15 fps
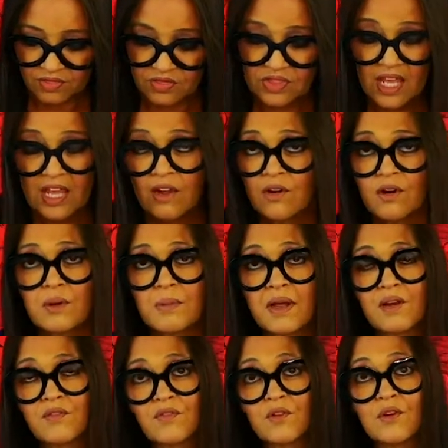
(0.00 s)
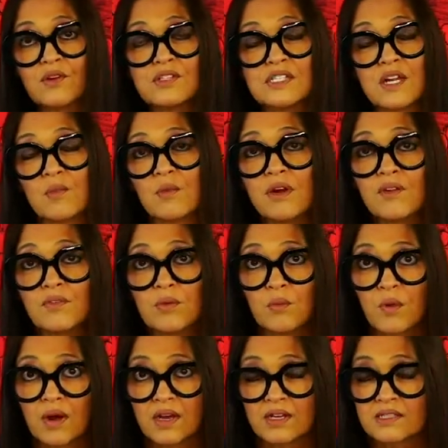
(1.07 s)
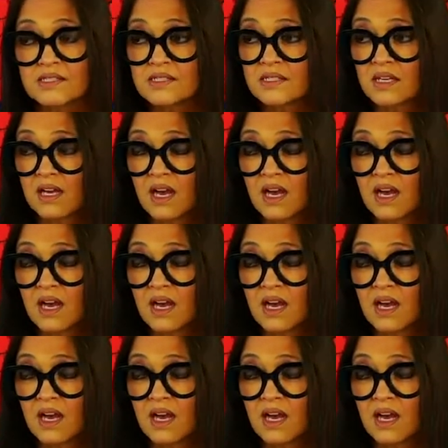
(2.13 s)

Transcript: they heard about it first. And one of them was